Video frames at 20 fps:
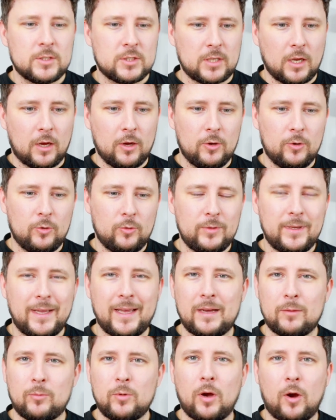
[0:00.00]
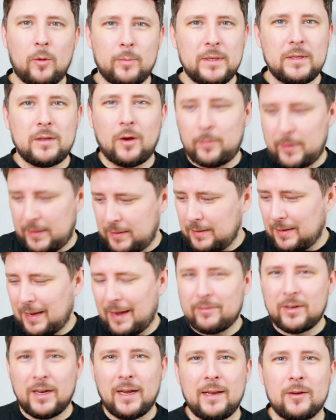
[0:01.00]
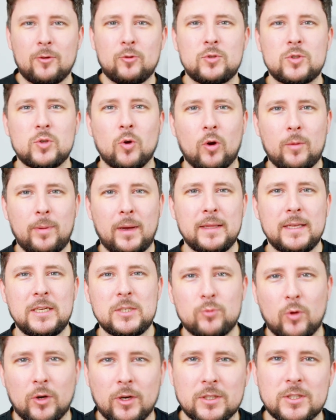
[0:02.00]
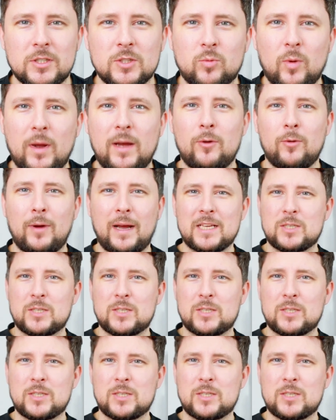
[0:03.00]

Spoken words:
So yeah, I'll be having a little talk about these products as well,